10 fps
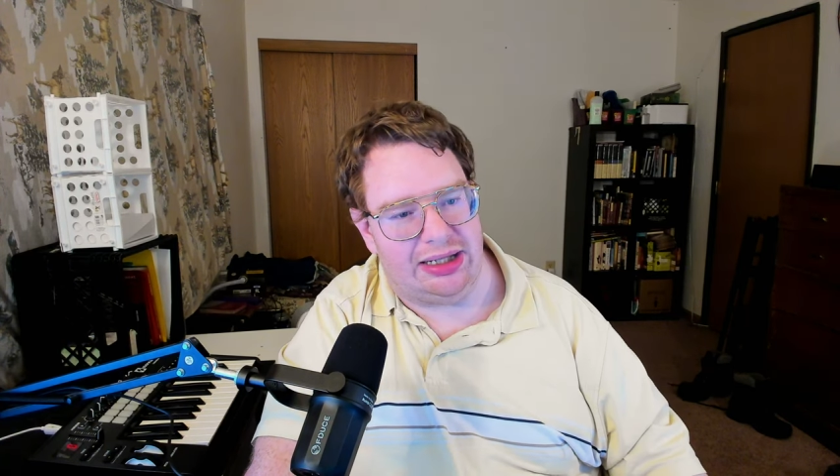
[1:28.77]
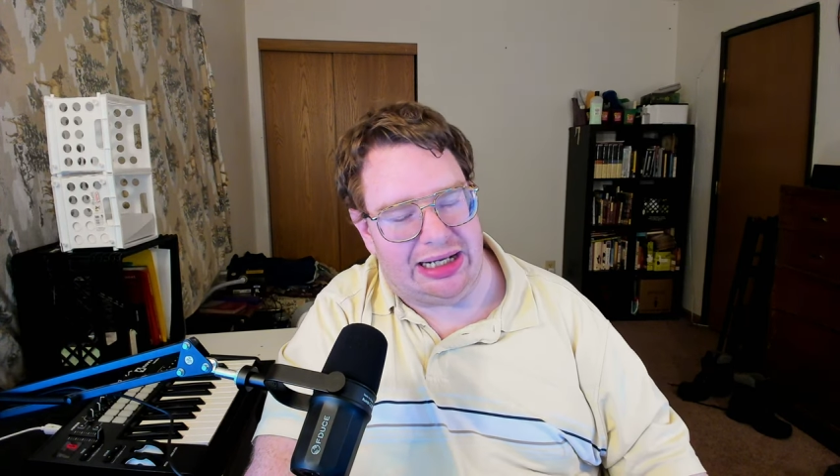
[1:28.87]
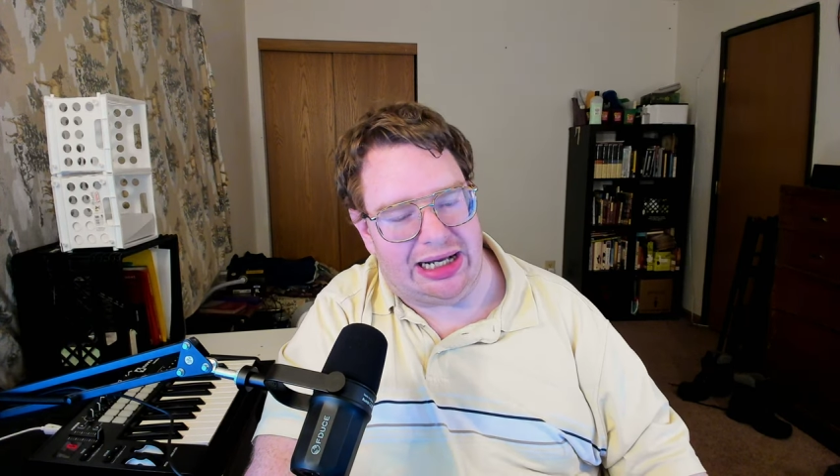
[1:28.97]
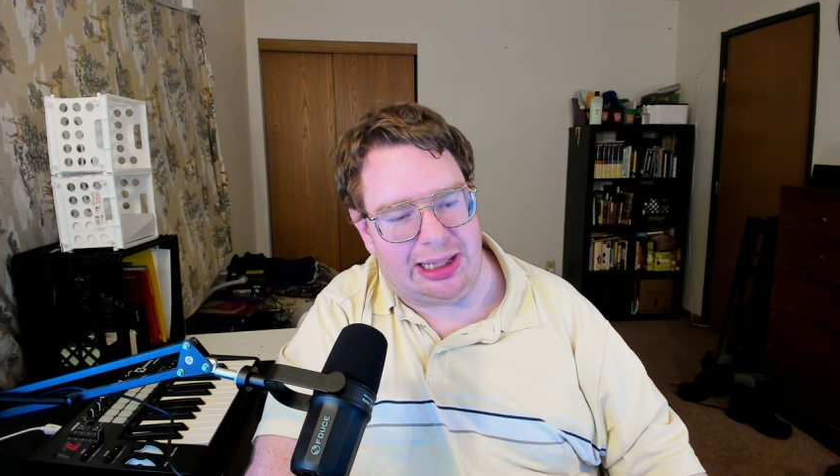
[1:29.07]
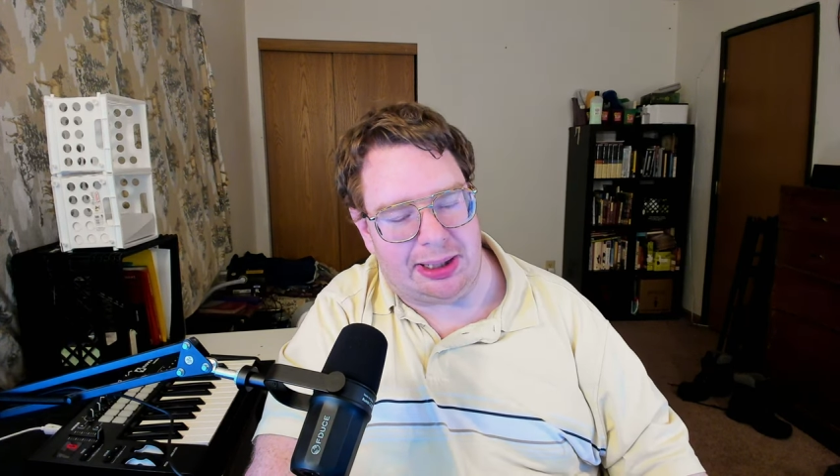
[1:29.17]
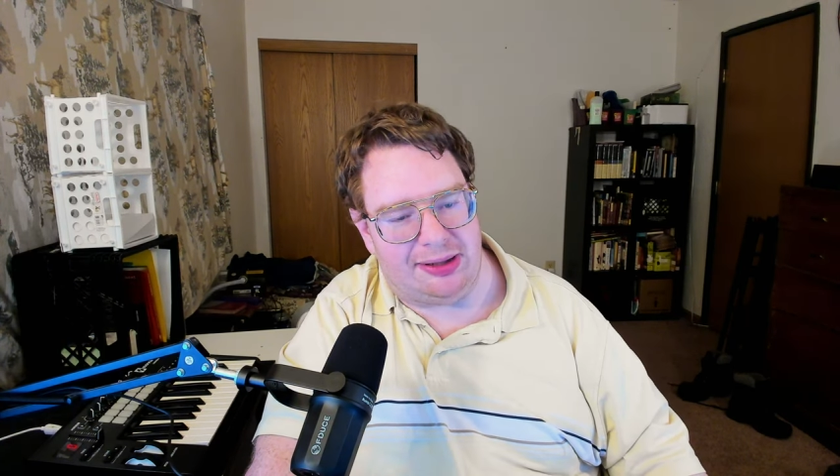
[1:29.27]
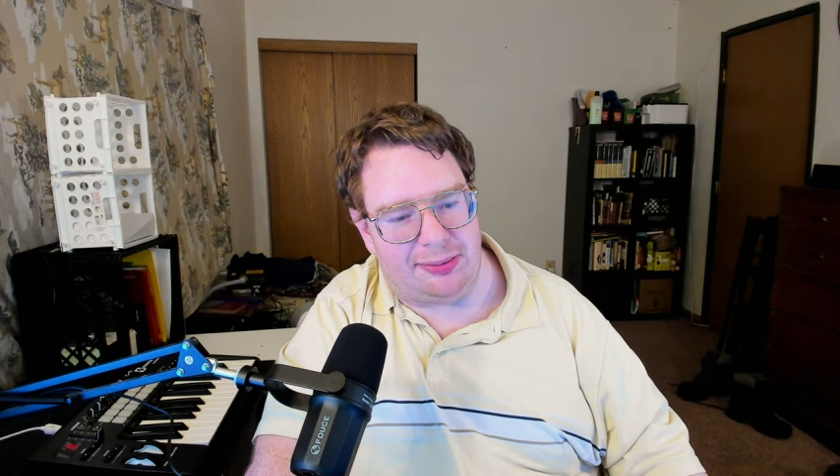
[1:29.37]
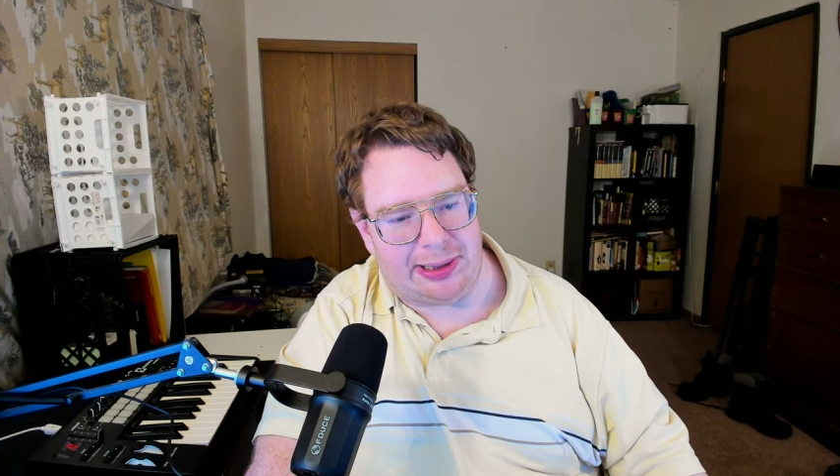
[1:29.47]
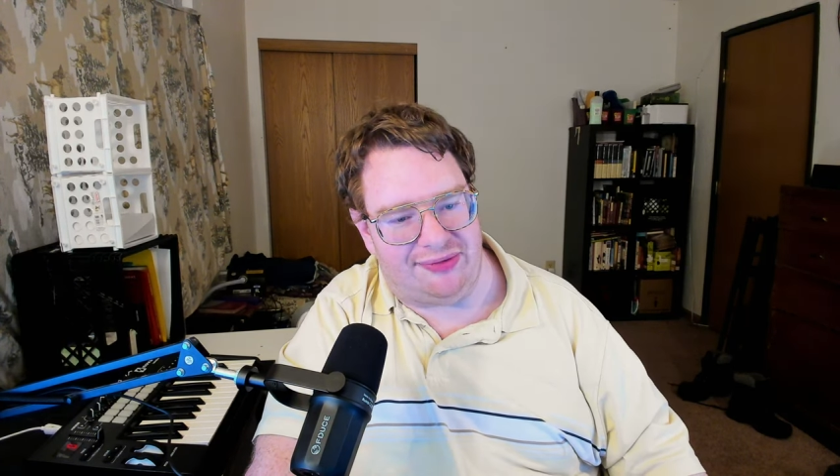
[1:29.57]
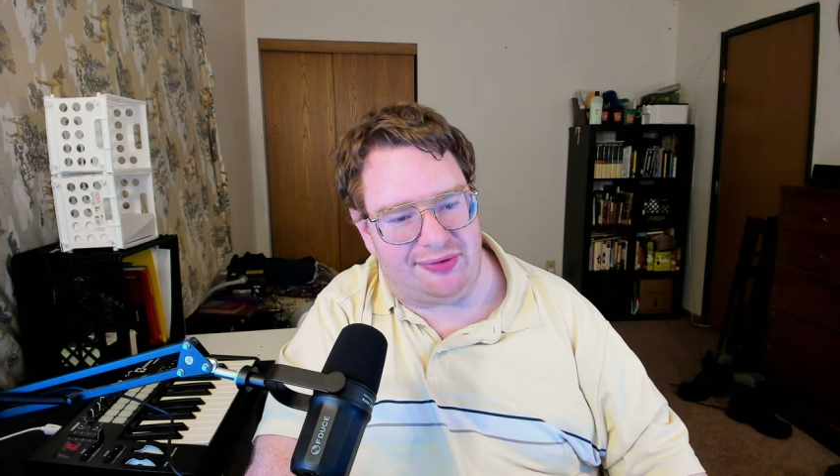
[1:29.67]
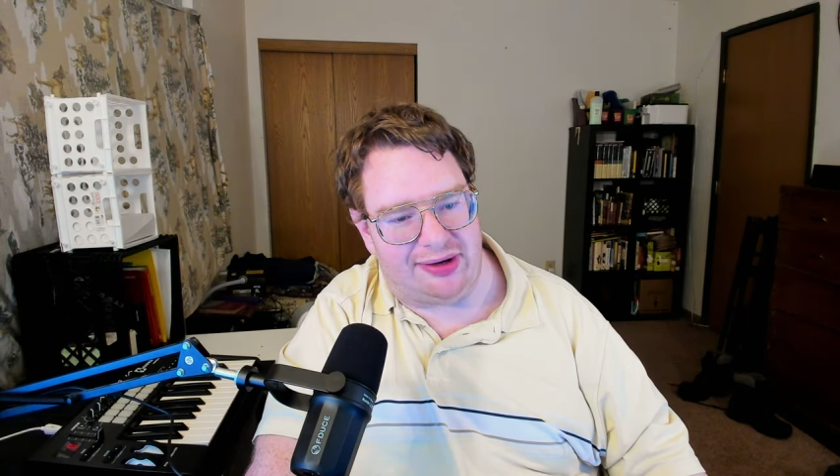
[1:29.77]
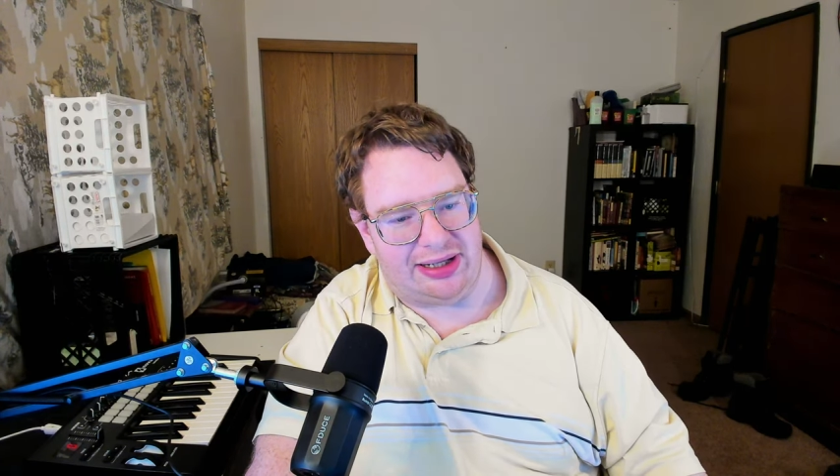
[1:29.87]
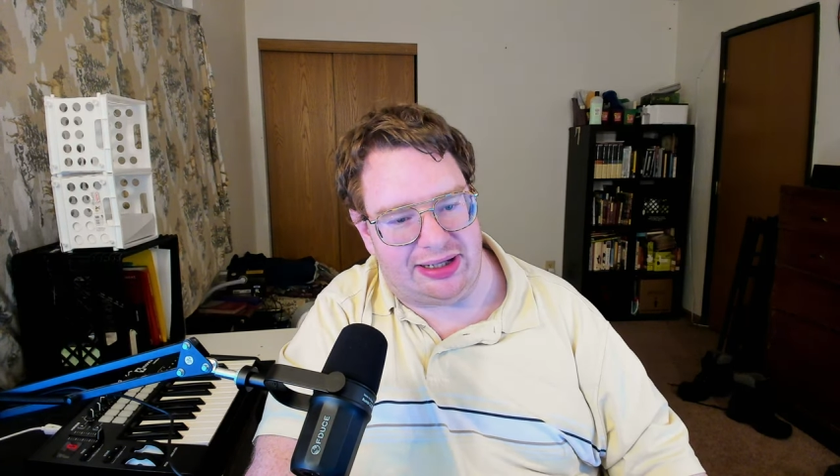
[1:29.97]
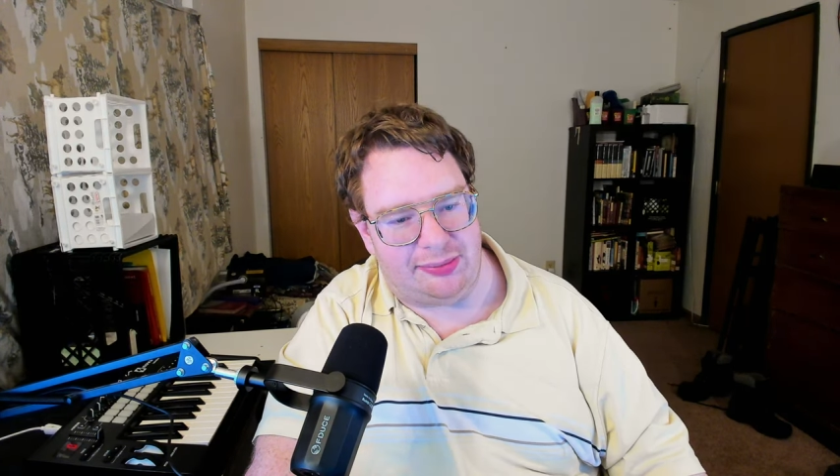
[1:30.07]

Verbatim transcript: action of severing the